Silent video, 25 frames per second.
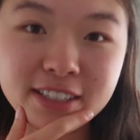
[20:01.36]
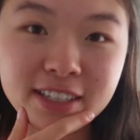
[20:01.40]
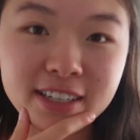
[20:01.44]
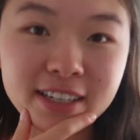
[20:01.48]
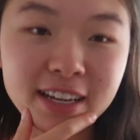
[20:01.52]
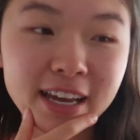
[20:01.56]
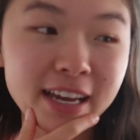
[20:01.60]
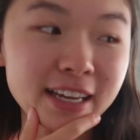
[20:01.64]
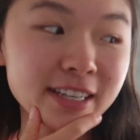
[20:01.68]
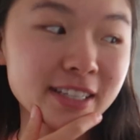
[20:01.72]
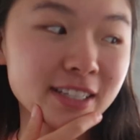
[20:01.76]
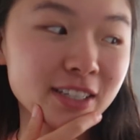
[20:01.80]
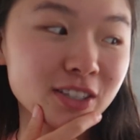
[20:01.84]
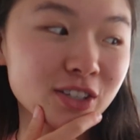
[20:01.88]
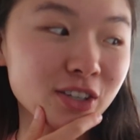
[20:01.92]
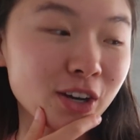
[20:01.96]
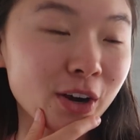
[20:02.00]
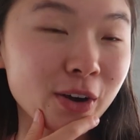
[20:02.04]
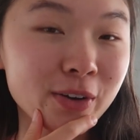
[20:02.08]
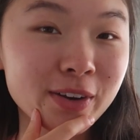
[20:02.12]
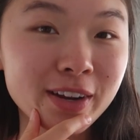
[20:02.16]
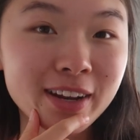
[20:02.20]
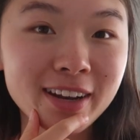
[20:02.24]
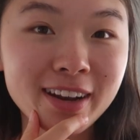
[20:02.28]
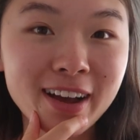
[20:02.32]
Tonight,
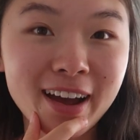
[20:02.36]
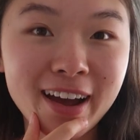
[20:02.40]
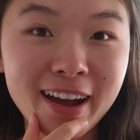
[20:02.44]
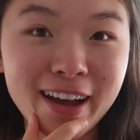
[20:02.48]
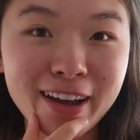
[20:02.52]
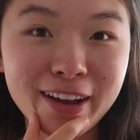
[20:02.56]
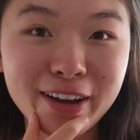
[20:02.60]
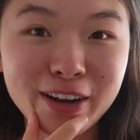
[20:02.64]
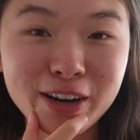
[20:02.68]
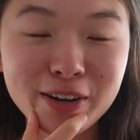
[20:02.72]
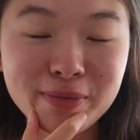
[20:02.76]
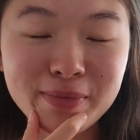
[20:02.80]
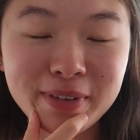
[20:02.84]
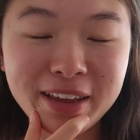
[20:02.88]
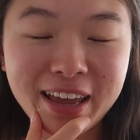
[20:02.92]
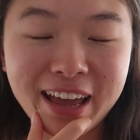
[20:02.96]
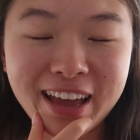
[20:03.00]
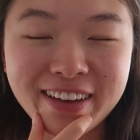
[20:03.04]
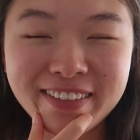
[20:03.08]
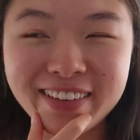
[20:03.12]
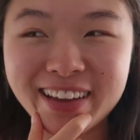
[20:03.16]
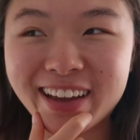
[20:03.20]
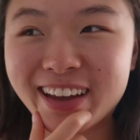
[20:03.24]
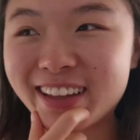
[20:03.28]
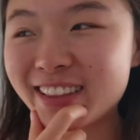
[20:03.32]
Tony and I are going to be
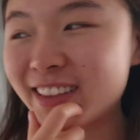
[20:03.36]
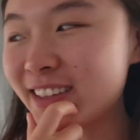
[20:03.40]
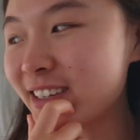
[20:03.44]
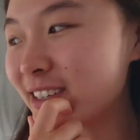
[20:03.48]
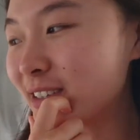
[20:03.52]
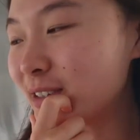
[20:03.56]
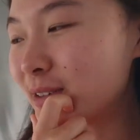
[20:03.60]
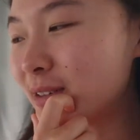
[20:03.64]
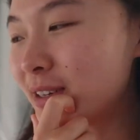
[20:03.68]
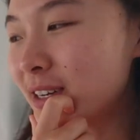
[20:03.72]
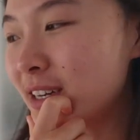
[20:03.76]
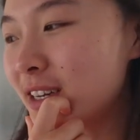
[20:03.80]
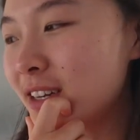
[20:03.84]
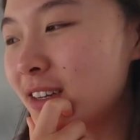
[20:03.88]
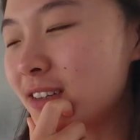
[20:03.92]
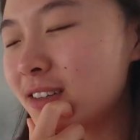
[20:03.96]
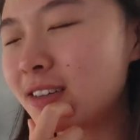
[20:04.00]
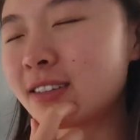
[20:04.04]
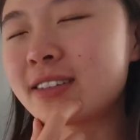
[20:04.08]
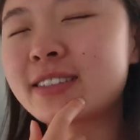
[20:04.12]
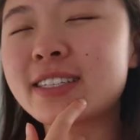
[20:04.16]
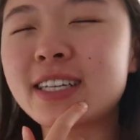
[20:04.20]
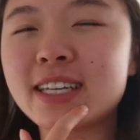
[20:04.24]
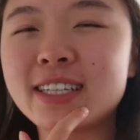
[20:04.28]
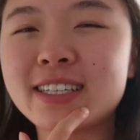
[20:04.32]
having our little,
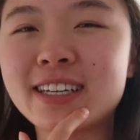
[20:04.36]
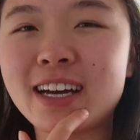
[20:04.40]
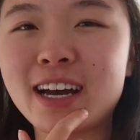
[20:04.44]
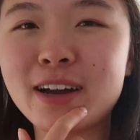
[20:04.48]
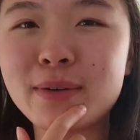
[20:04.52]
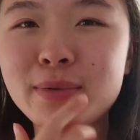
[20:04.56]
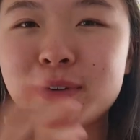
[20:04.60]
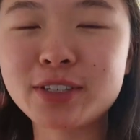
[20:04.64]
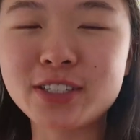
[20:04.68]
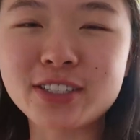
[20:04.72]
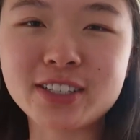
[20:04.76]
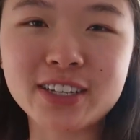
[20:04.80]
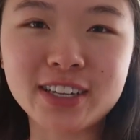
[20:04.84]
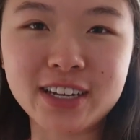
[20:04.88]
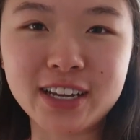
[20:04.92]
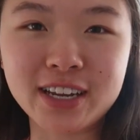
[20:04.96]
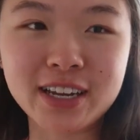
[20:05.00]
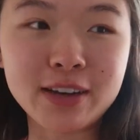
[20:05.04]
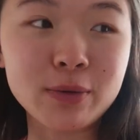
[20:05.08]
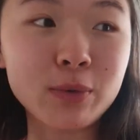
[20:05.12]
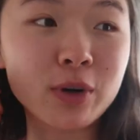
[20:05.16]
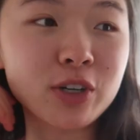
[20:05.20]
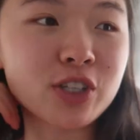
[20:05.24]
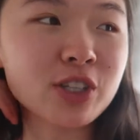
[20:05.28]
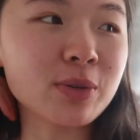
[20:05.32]
not day night, we're just going to
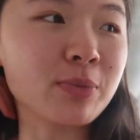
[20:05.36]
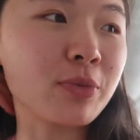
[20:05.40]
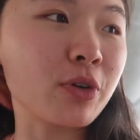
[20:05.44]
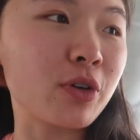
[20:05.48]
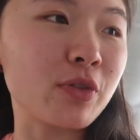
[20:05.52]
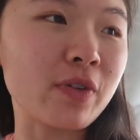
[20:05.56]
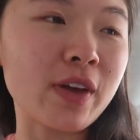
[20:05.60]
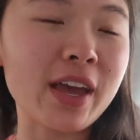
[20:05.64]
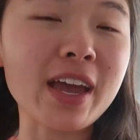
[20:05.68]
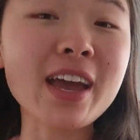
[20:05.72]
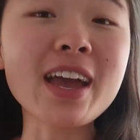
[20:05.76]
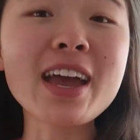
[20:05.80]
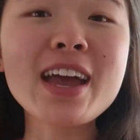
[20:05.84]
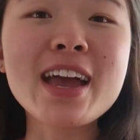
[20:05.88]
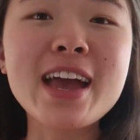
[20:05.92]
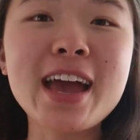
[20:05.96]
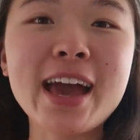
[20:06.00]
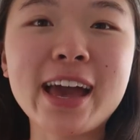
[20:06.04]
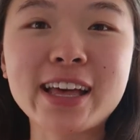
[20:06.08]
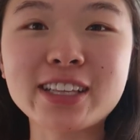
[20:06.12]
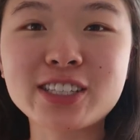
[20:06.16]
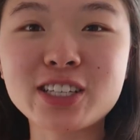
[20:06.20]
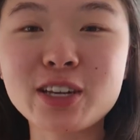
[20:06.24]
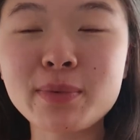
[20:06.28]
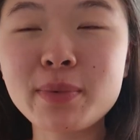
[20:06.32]
watch a movie.
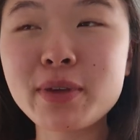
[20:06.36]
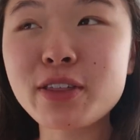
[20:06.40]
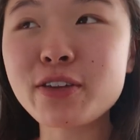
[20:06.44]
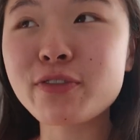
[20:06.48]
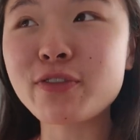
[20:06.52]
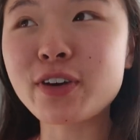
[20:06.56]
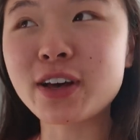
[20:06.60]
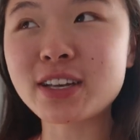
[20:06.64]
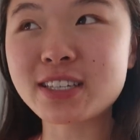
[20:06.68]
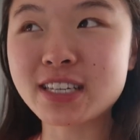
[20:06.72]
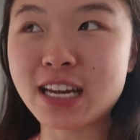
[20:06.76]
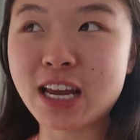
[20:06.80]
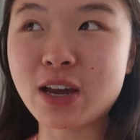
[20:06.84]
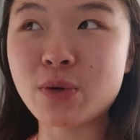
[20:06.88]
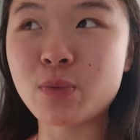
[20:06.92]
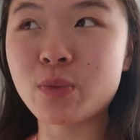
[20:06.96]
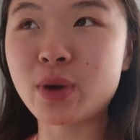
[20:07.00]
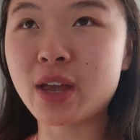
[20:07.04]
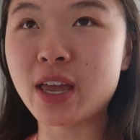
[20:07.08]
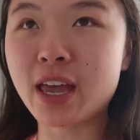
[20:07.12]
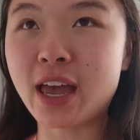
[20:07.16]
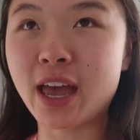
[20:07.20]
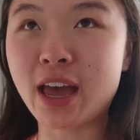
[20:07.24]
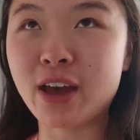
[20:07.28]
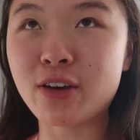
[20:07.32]
It's going to be the first time
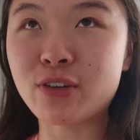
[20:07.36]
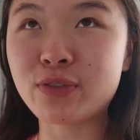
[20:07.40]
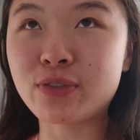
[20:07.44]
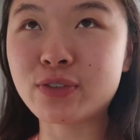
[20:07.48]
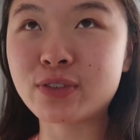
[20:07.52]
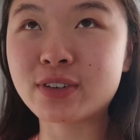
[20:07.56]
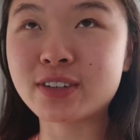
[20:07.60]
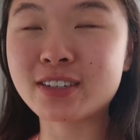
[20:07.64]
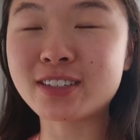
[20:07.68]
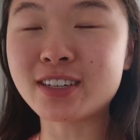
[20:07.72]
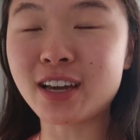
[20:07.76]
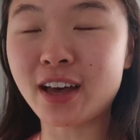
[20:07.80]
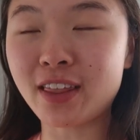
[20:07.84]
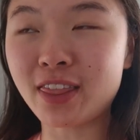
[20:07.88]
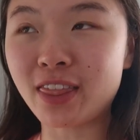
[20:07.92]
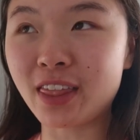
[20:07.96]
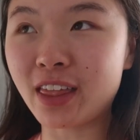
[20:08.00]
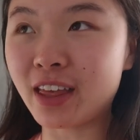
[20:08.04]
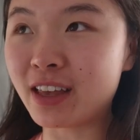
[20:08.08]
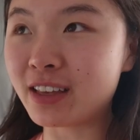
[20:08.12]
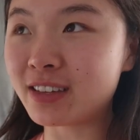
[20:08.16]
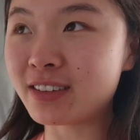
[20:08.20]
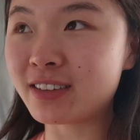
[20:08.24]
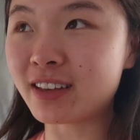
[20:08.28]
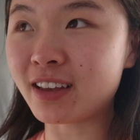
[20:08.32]
we have done
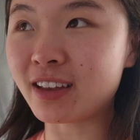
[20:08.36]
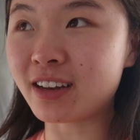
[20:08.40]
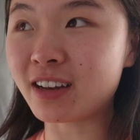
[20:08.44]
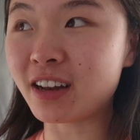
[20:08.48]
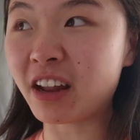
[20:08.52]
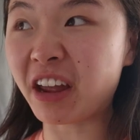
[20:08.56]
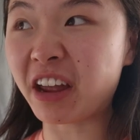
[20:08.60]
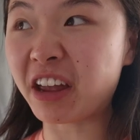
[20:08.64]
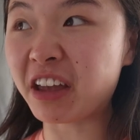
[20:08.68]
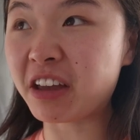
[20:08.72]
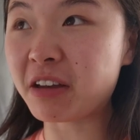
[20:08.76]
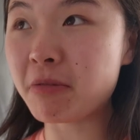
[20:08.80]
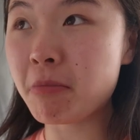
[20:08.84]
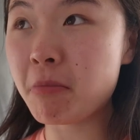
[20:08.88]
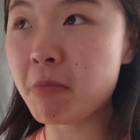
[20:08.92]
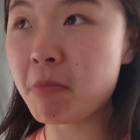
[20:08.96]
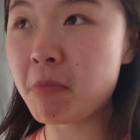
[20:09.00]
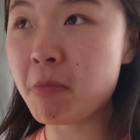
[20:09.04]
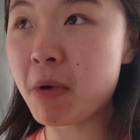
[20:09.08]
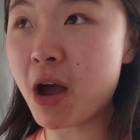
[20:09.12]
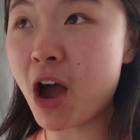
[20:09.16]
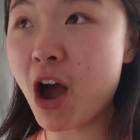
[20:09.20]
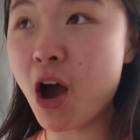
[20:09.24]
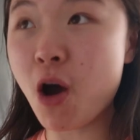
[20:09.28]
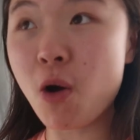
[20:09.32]
this in like
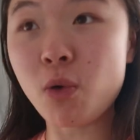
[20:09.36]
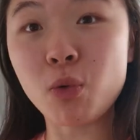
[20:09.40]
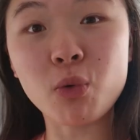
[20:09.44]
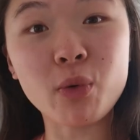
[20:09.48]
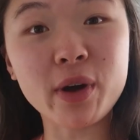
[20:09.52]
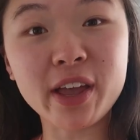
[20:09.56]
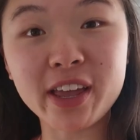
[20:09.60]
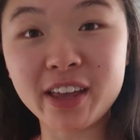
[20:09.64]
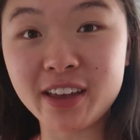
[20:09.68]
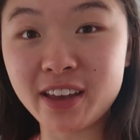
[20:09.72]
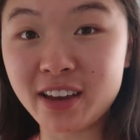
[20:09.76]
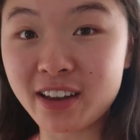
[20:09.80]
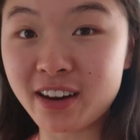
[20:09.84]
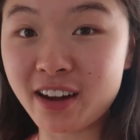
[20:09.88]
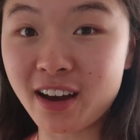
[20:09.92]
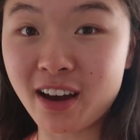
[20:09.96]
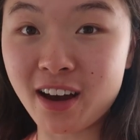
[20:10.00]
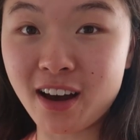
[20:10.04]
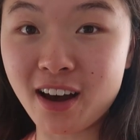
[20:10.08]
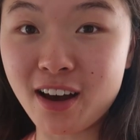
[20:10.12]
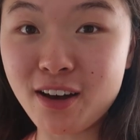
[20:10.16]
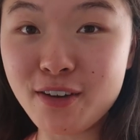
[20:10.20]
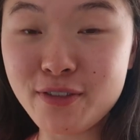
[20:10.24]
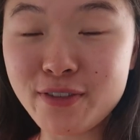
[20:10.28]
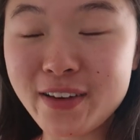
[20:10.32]
a week and a
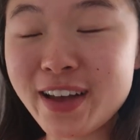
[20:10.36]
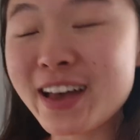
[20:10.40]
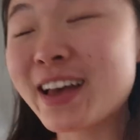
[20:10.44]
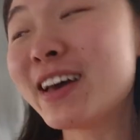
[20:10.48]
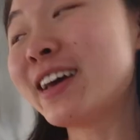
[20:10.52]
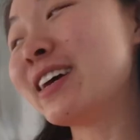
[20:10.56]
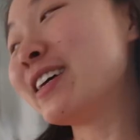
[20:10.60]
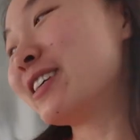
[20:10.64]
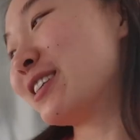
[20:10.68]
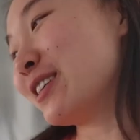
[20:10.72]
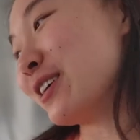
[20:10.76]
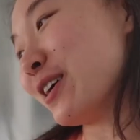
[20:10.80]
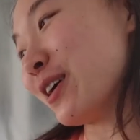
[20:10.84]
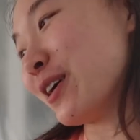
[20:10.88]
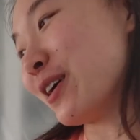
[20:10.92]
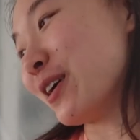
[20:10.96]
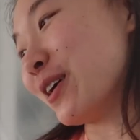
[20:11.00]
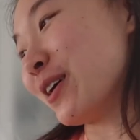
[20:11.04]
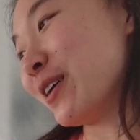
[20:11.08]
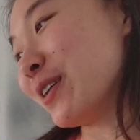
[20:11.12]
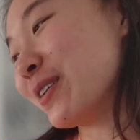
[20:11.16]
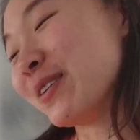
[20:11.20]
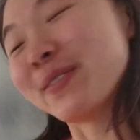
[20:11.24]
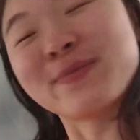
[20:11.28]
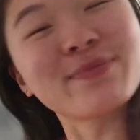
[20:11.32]
half,
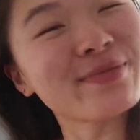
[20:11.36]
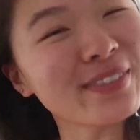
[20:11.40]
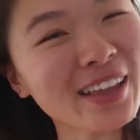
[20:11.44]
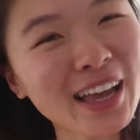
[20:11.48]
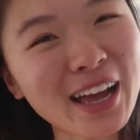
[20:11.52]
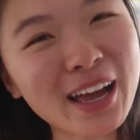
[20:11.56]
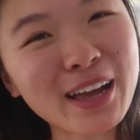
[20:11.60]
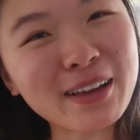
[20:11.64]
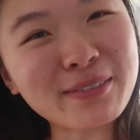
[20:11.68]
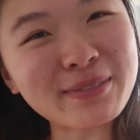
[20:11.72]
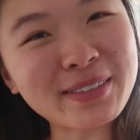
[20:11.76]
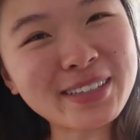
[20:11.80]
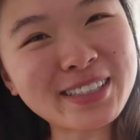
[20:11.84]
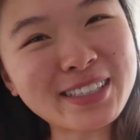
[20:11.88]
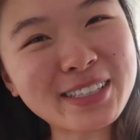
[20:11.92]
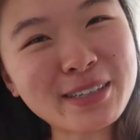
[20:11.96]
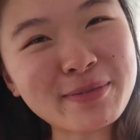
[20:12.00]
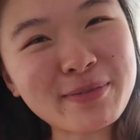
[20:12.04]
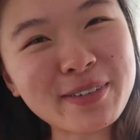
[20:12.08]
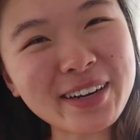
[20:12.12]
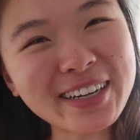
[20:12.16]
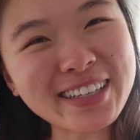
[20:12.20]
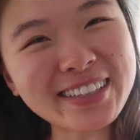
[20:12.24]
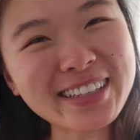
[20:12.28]
so I'm super